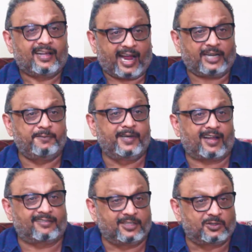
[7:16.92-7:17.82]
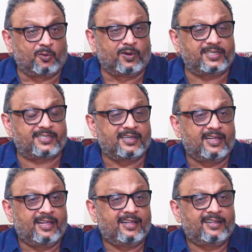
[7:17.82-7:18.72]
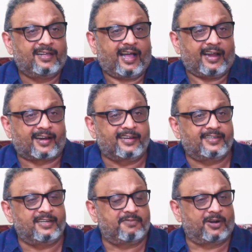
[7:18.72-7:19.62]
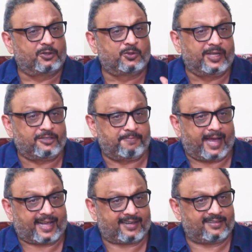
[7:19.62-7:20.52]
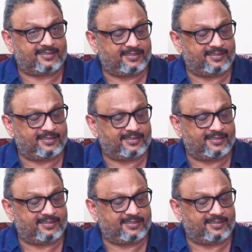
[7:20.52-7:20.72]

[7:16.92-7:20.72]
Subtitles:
Kashmir as a tourist and return 1 or 2 days back.